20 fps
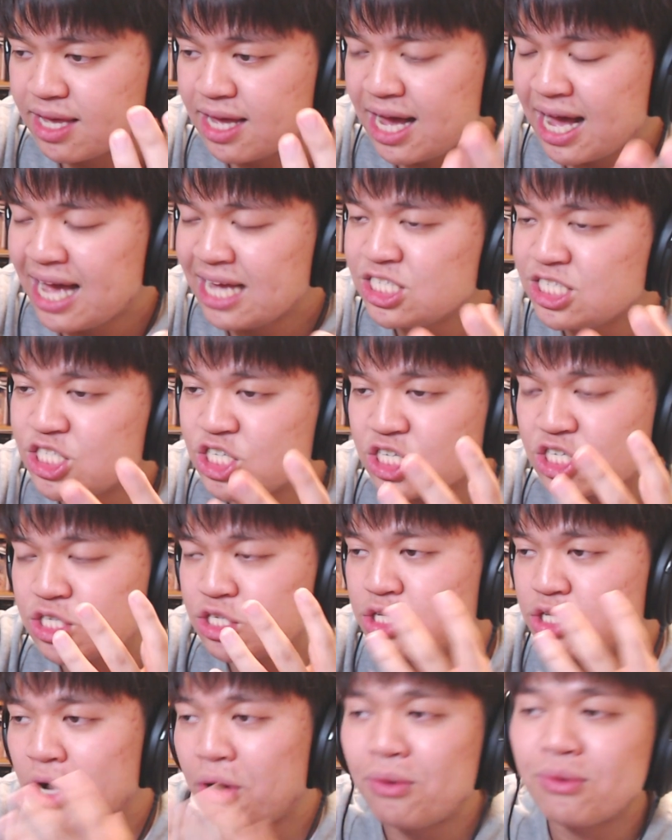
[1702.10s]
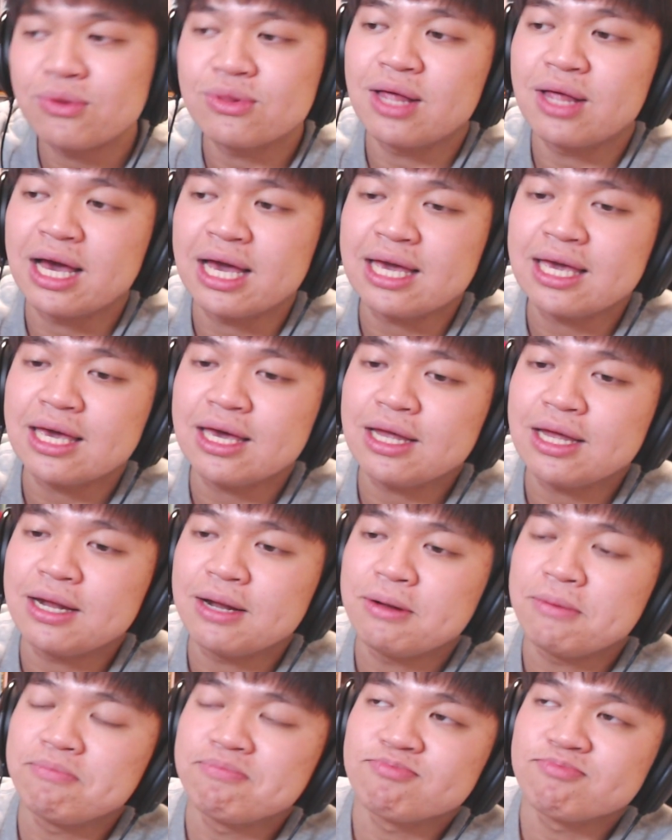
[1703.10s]
I just don't like it
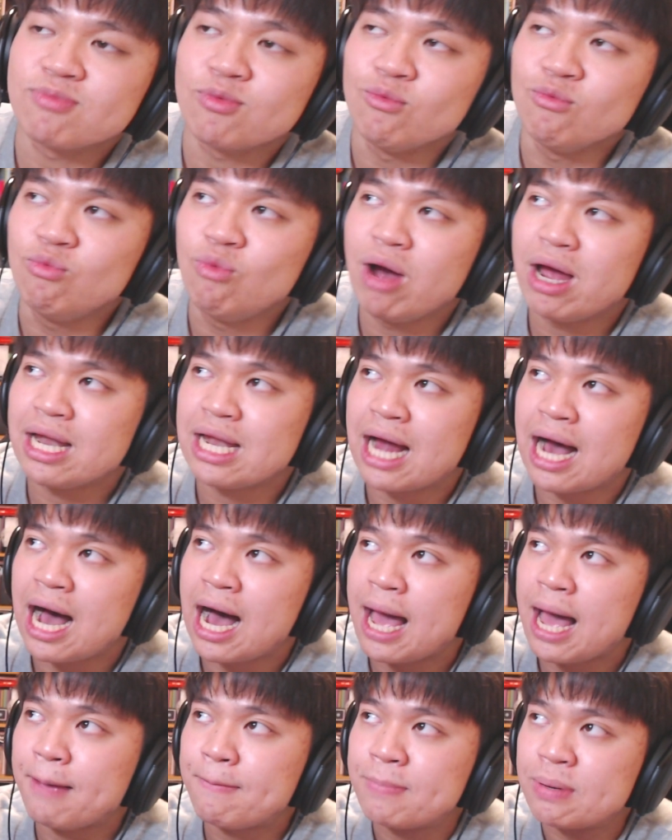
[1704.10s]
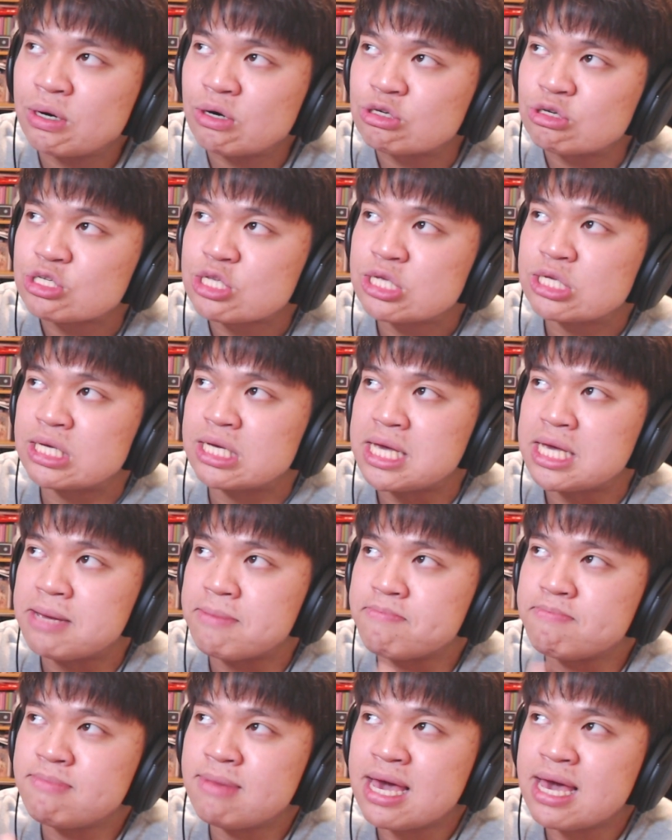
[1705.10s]
when I personally
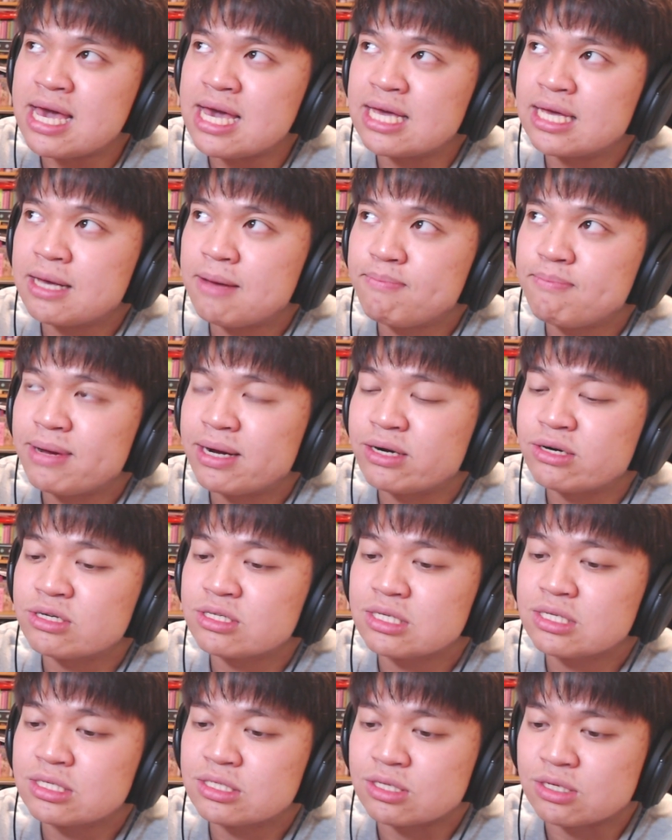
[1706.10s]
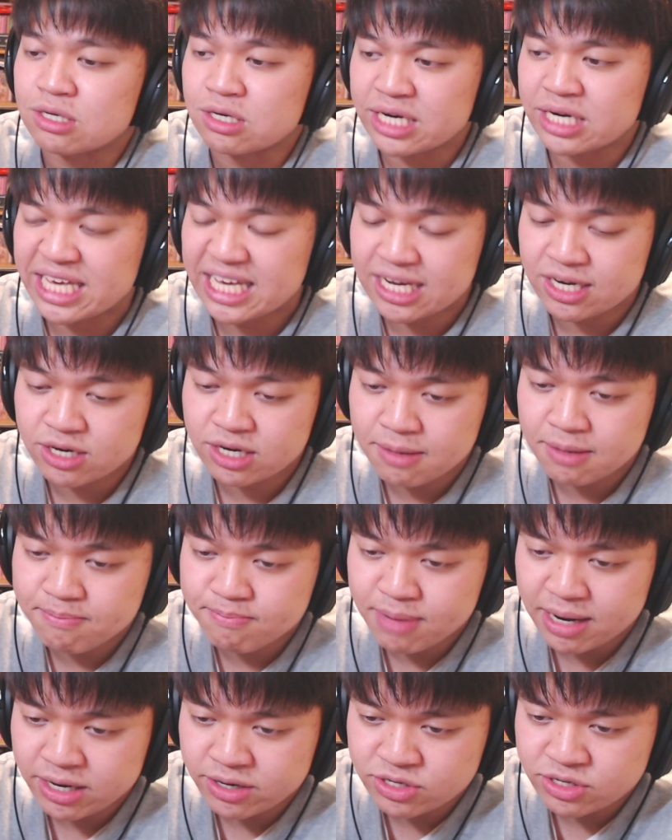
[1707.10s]
make comparisons or hear
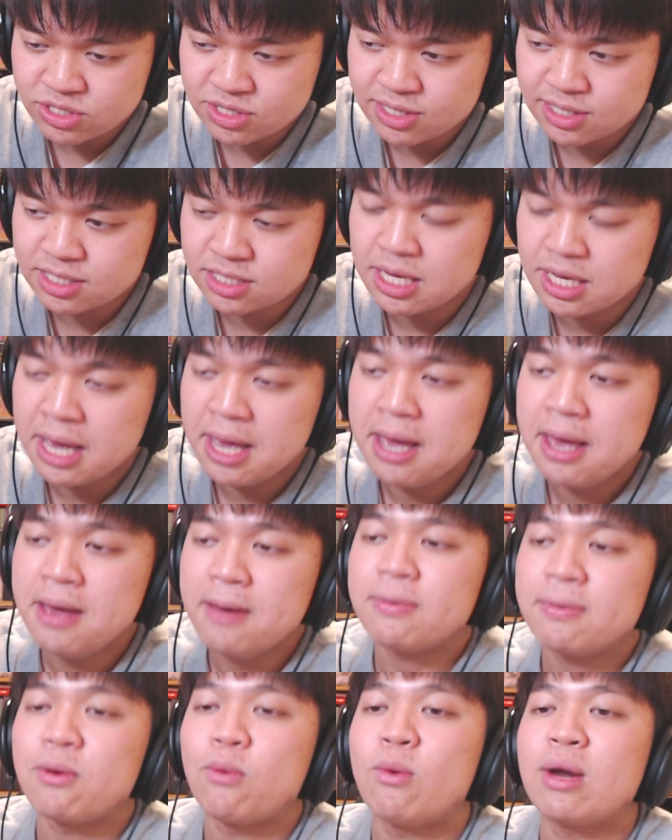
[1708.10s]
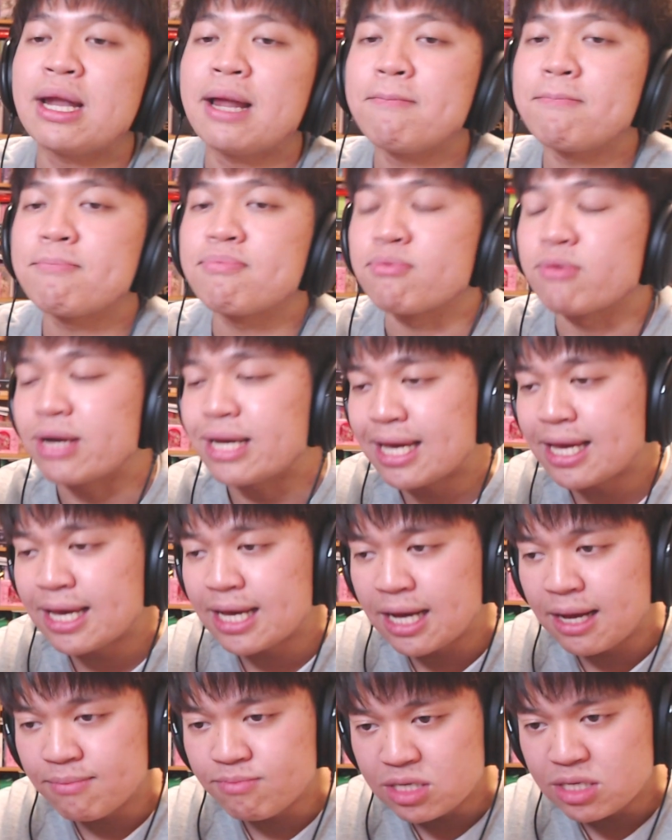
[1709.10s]
comparisons, but when I'm bringing
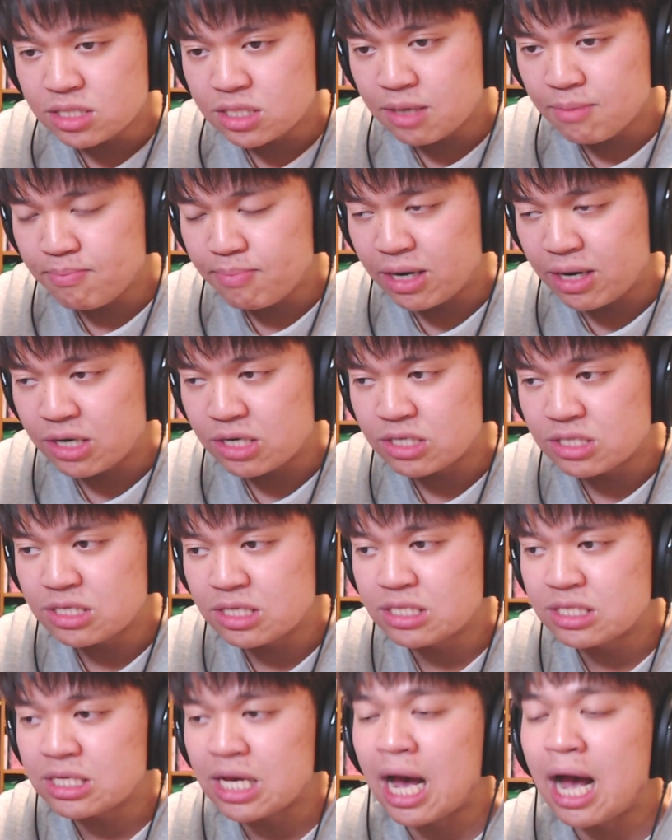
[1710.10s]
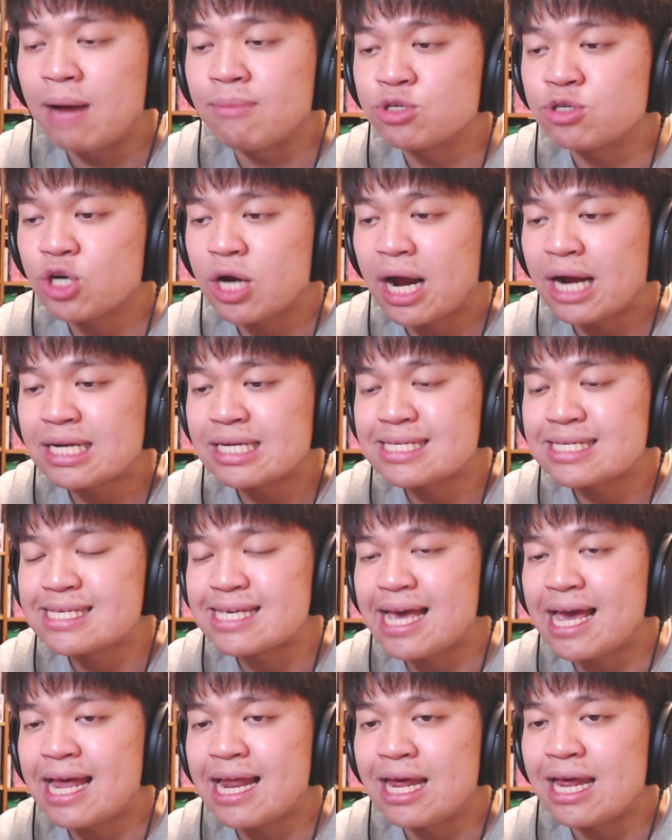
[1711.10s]
up these comparisons, I'm trying to
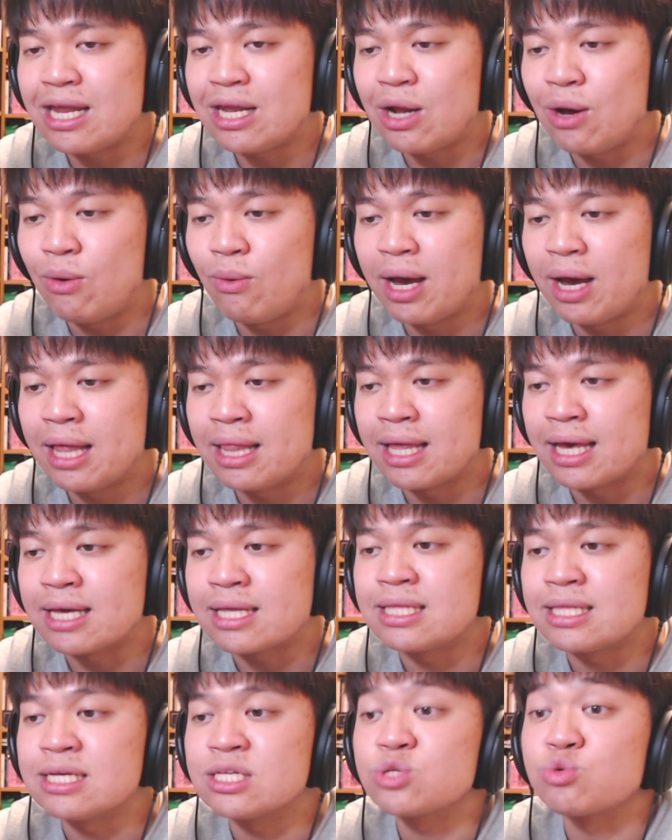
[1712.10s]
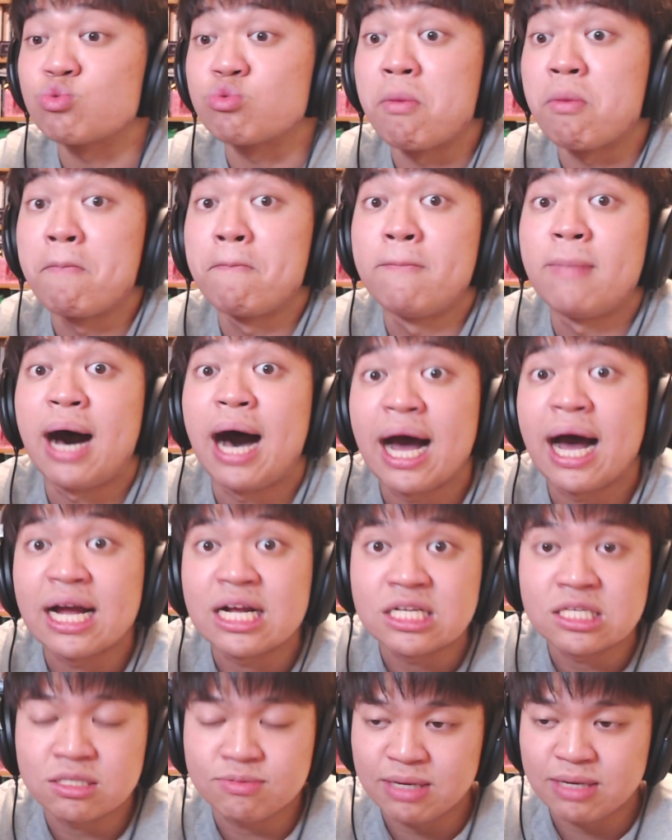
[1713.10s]
say it in a way like, this
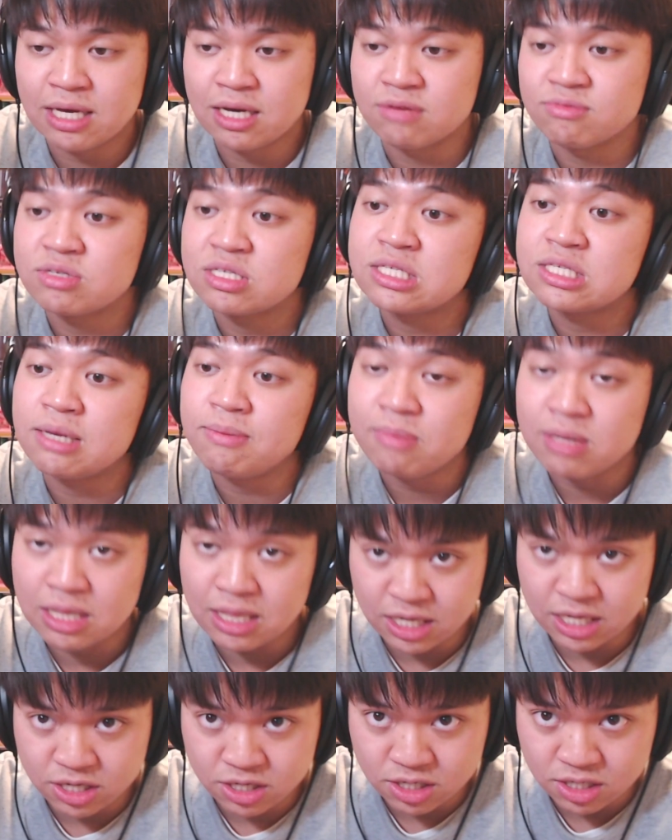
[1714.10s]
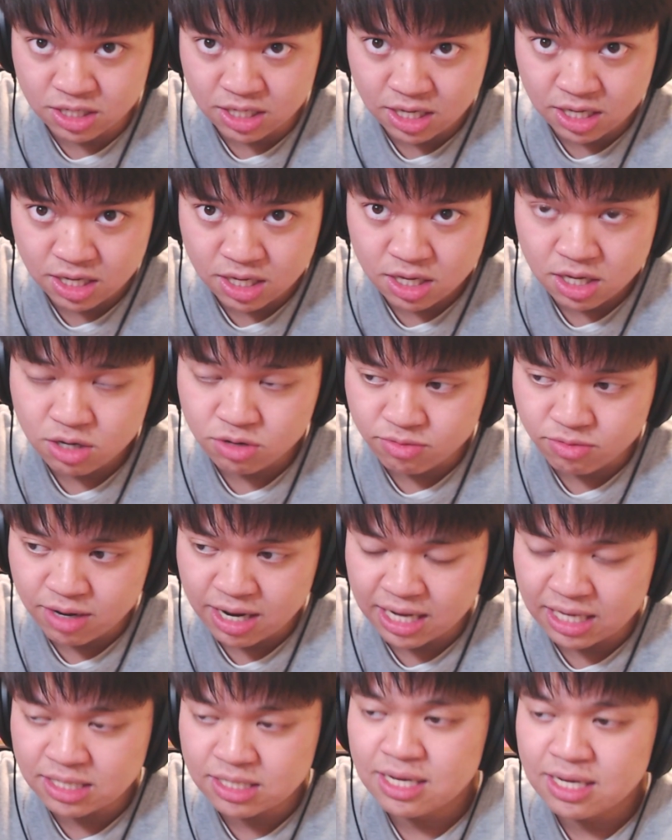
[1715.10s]
reminds me of similar,
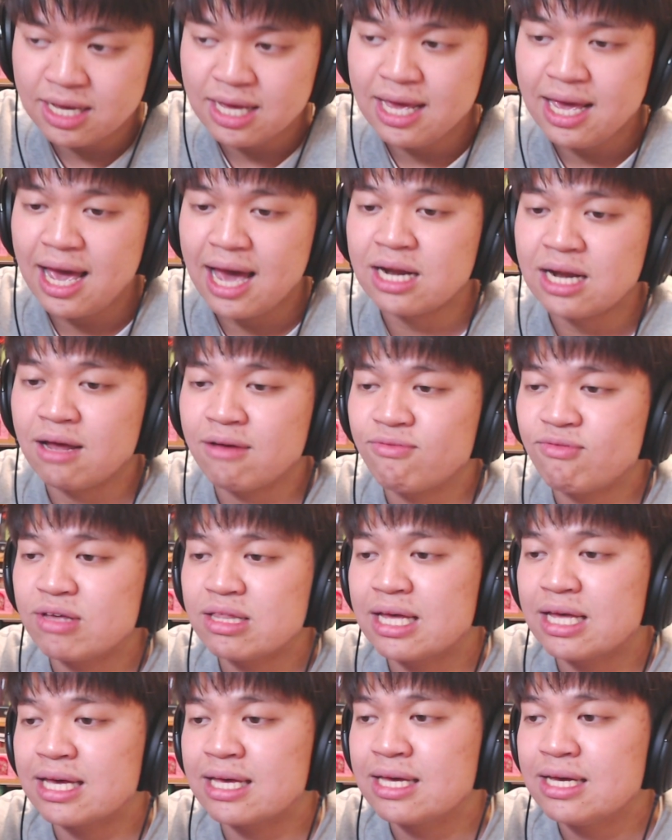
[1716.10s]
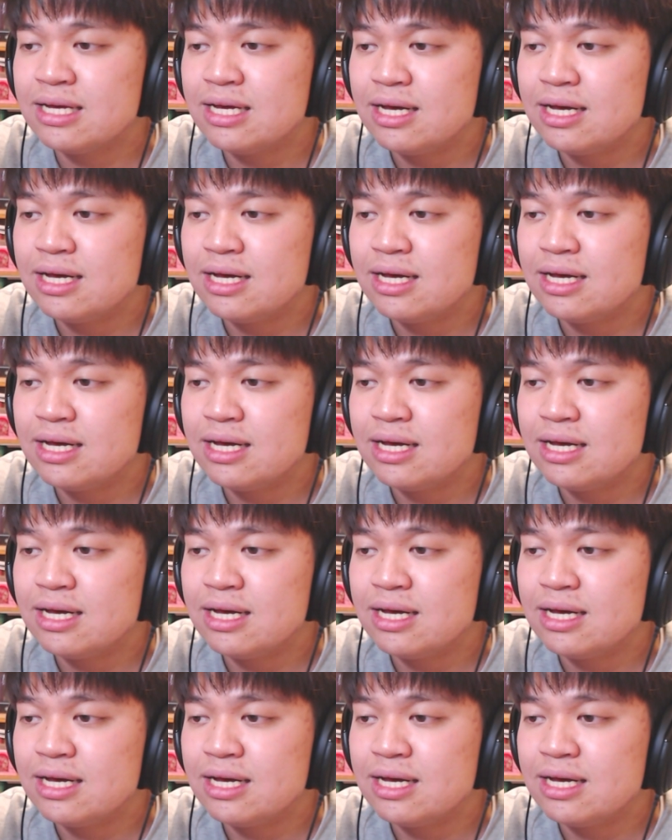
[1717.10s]
right? And I feel like